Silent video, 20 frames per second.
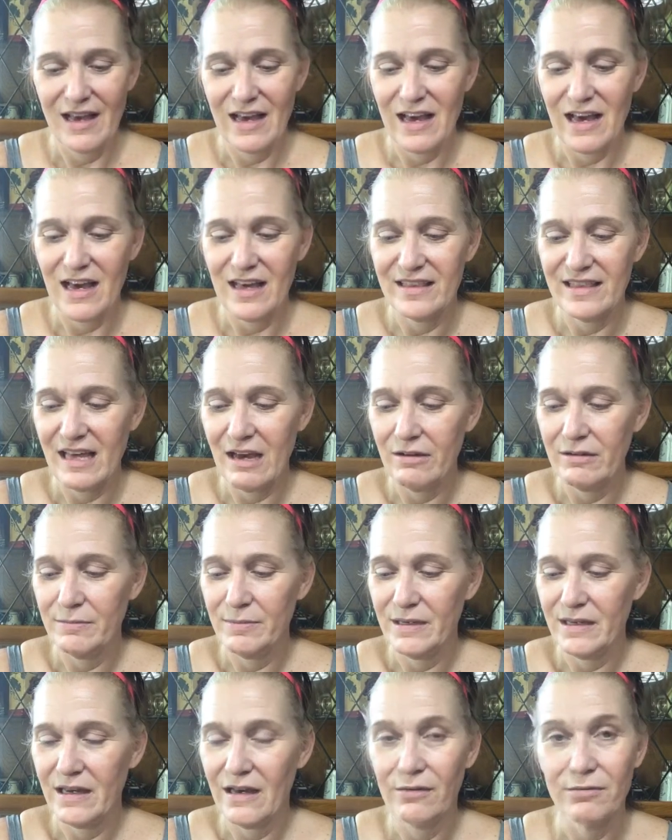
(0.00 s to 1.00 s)
that would
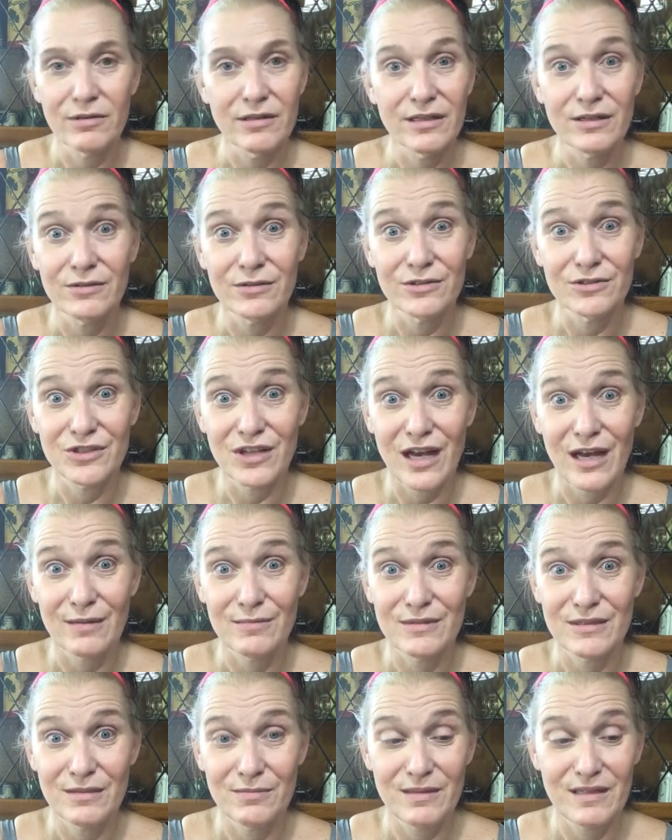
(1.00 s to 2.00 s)
be a really cool
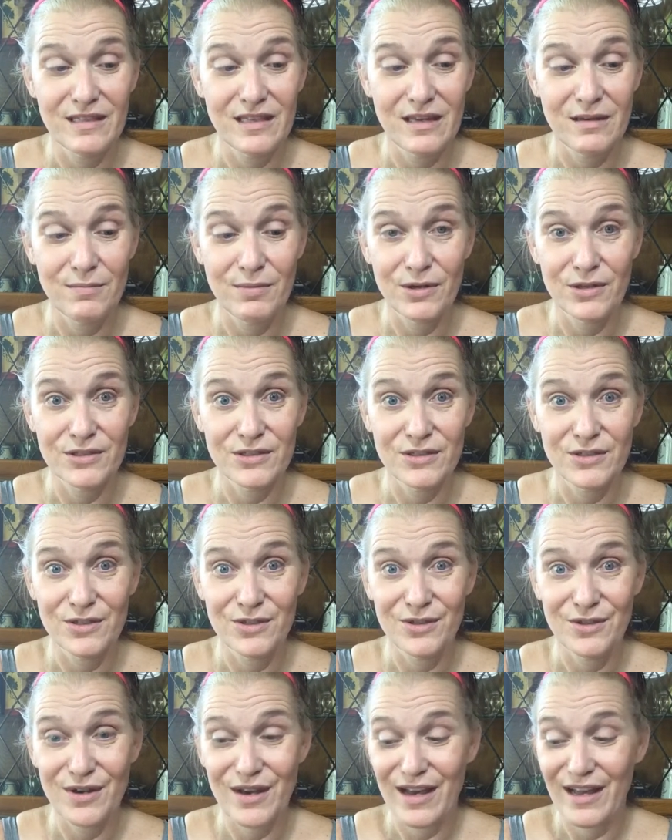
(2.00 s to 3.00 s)
job, to be the person
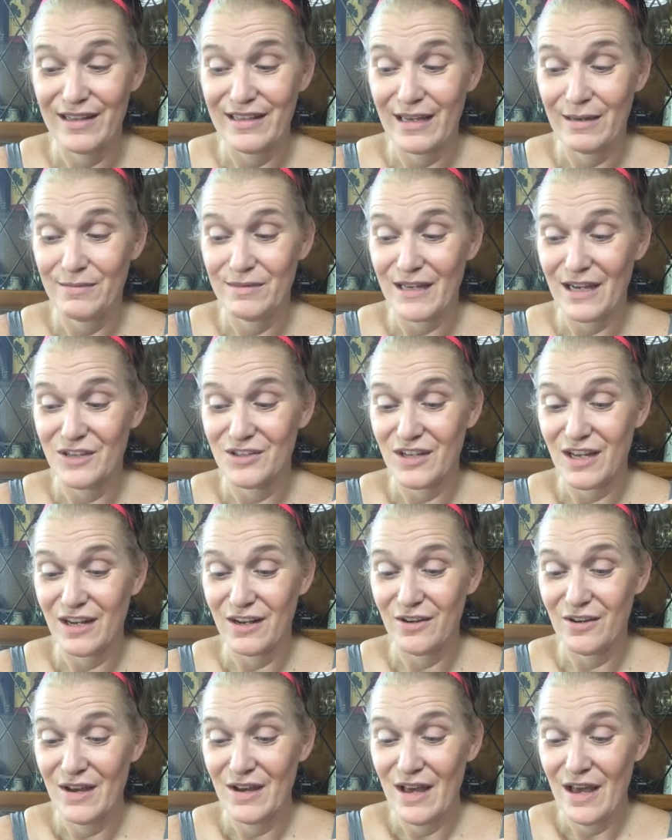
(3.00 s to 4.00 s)
who names
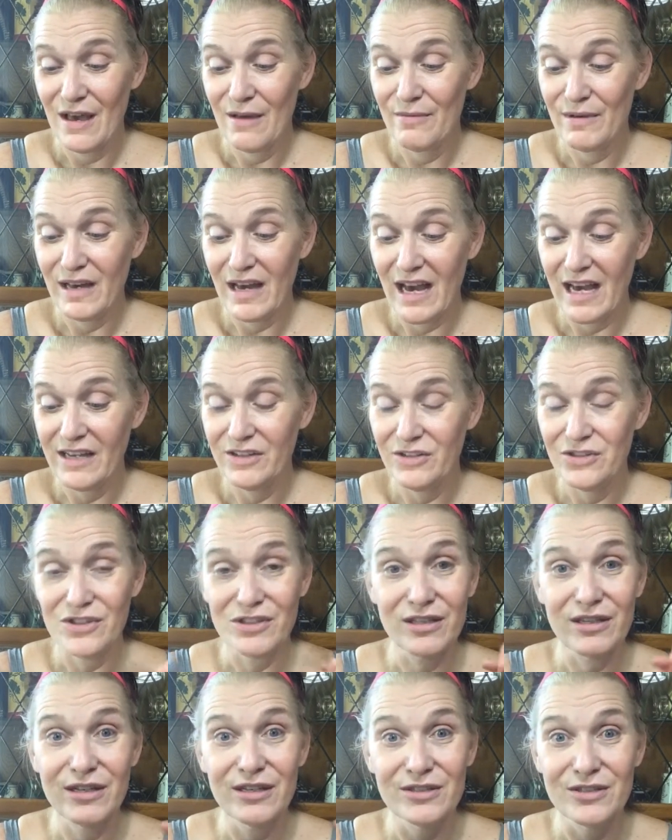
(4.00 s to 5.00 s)
eyeshadow. But I
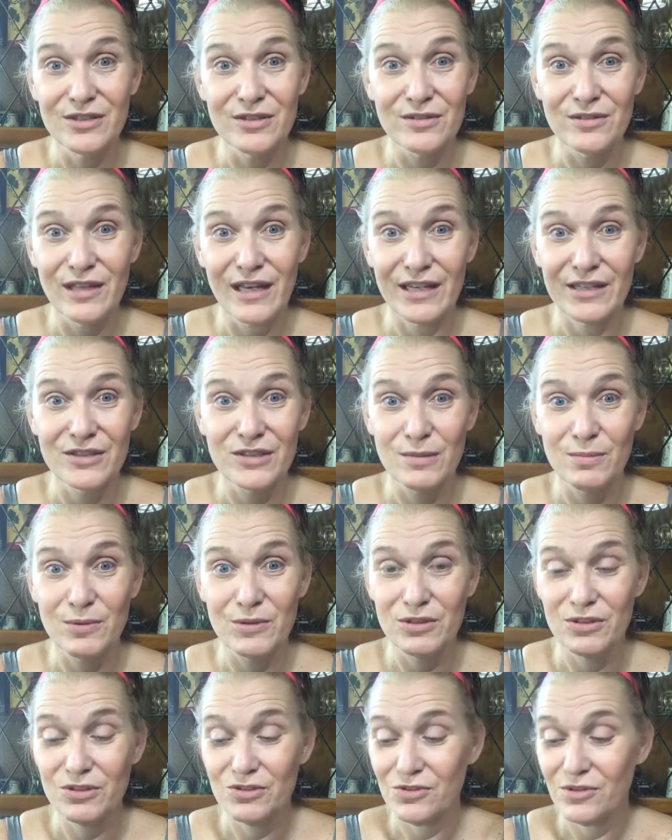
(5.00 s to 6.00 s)
usually do like
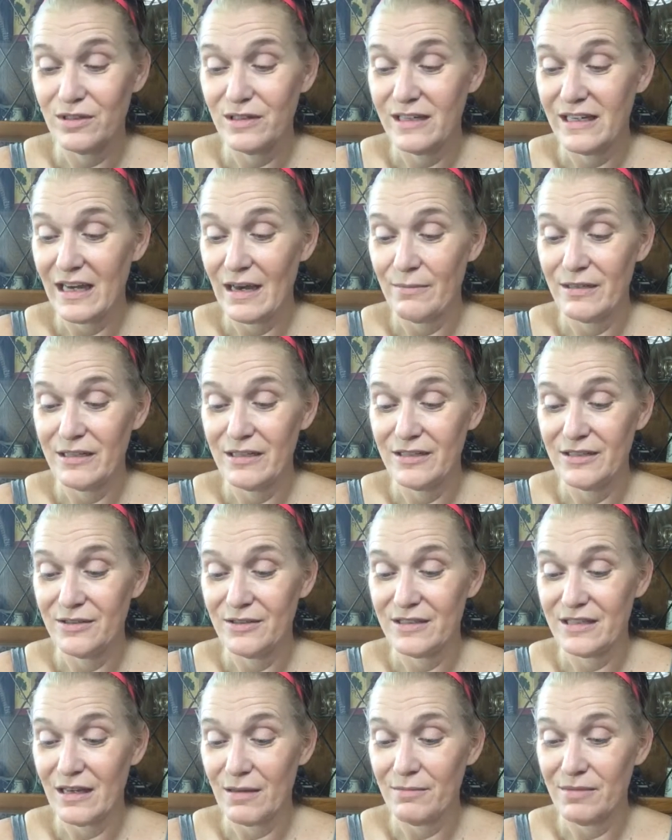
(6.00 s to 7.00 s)
super neutrally. I'm gonna
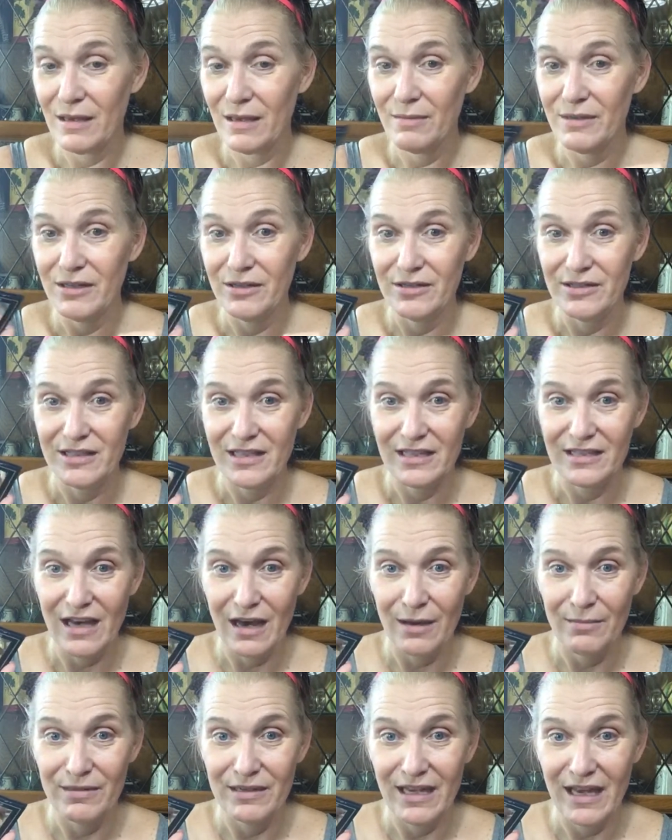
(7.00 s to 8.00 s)
use the
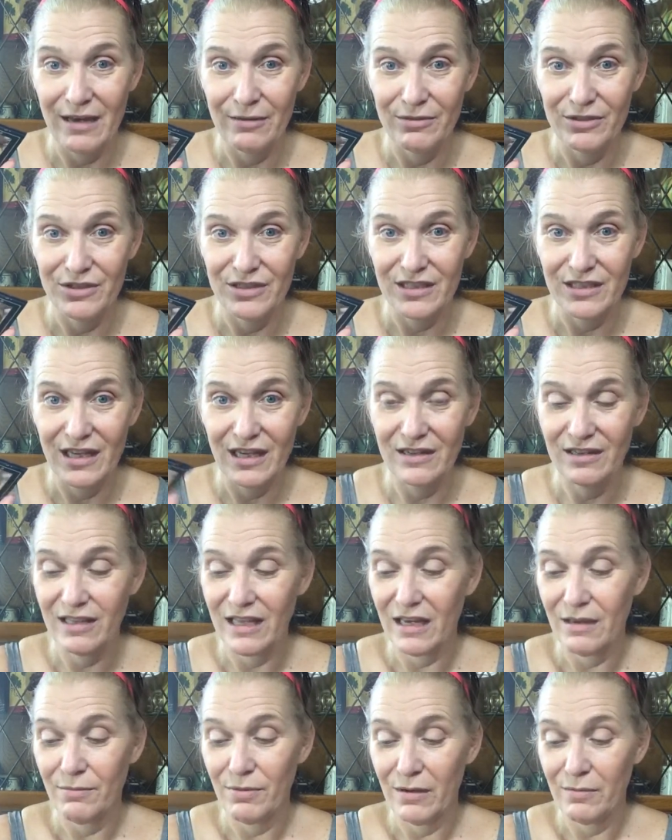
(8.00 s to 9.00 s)
Dominate, which is kind of
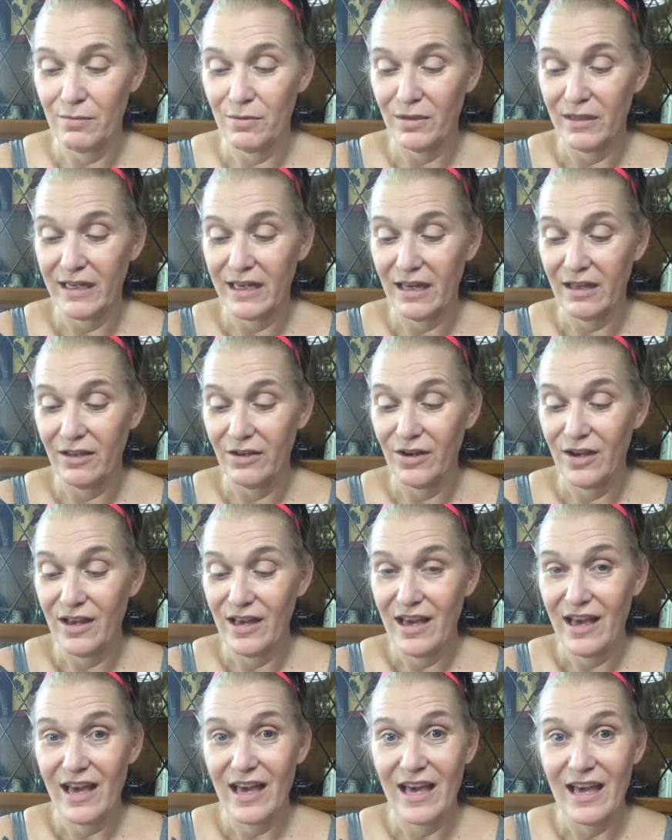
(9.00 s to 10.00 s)
like a purpley color.
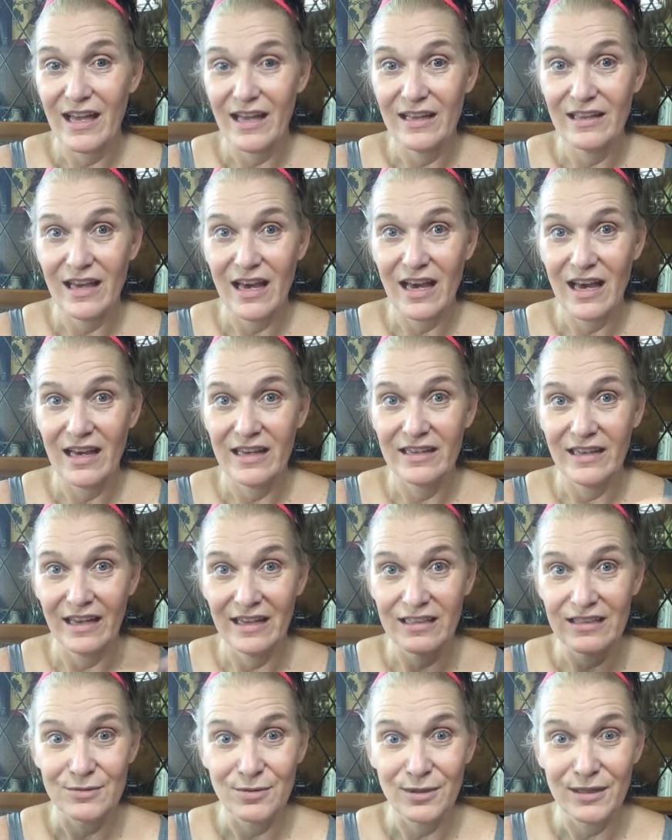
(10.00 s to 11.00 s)
And yes,